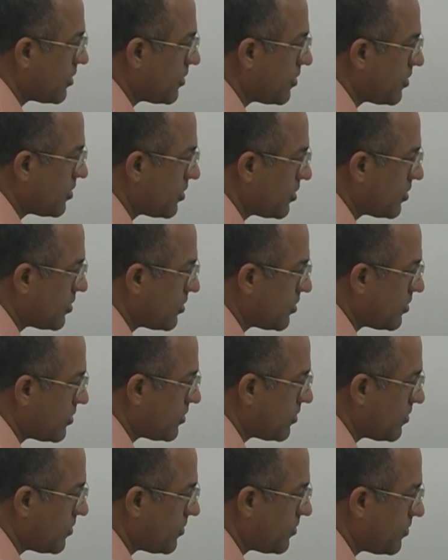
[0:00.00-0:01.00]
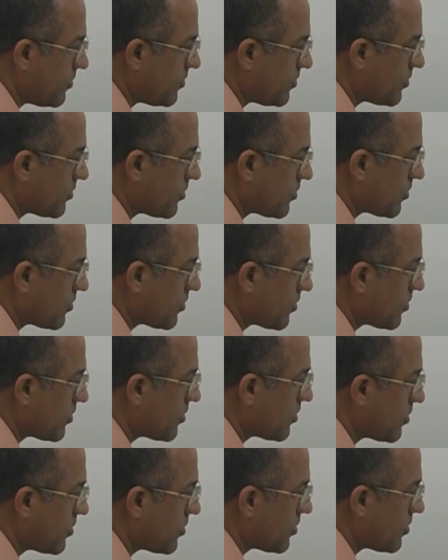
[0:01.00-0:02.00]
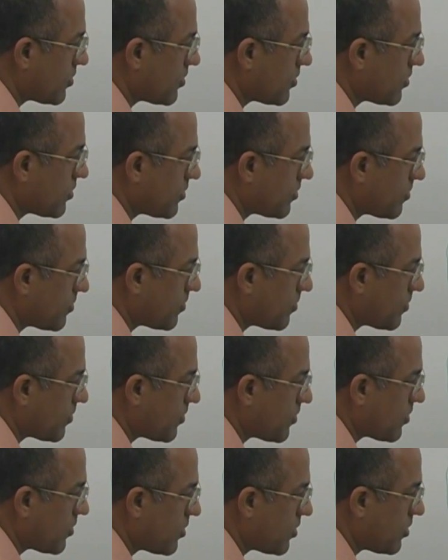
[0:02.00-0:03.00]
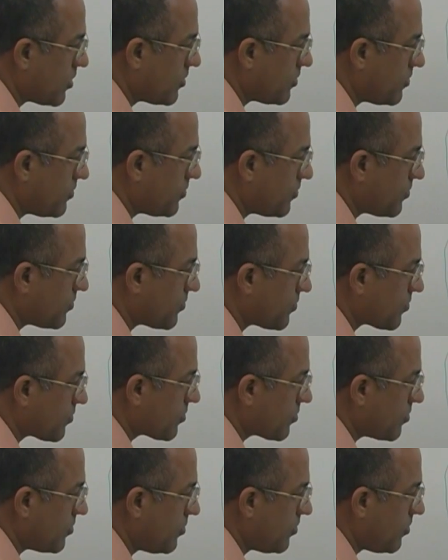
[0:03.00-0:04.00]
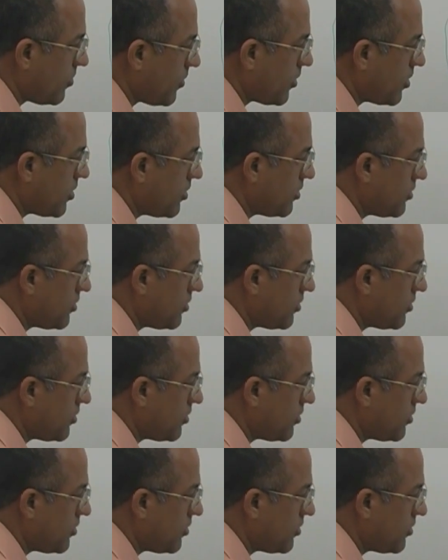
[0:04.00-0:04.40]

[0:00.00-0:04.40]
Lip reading: Nobody speaks.